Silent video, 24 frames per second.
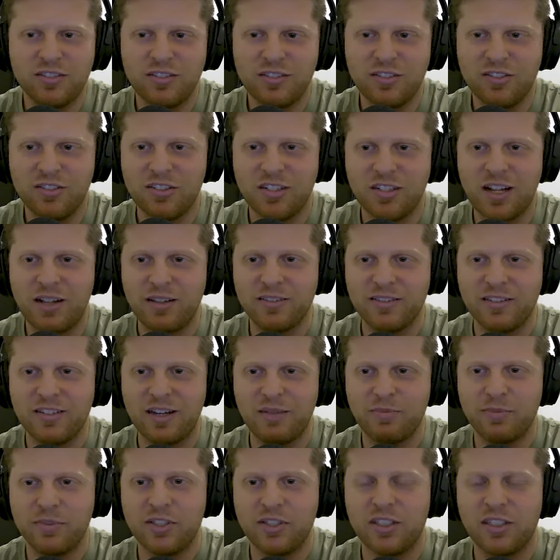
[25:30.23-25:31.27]
you should
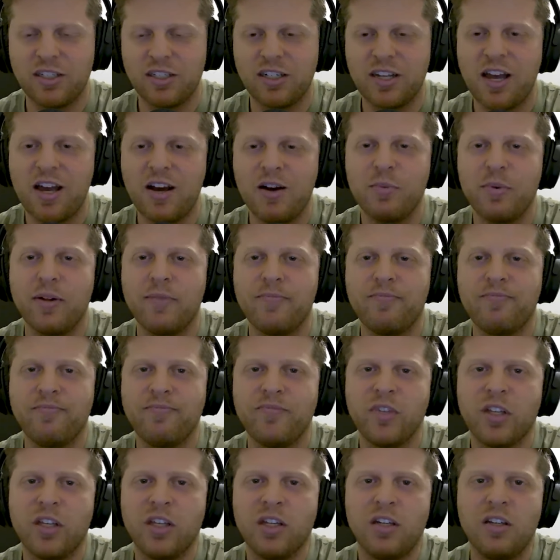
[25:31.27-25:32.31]
stop listening now, but
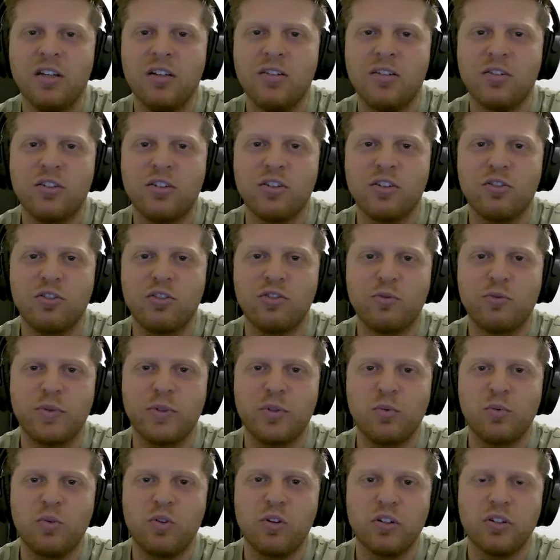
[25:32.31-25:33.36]
you've
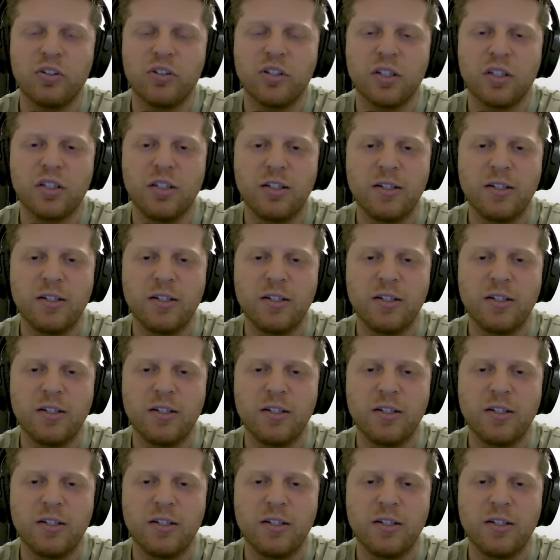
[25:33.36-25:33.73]
been warned.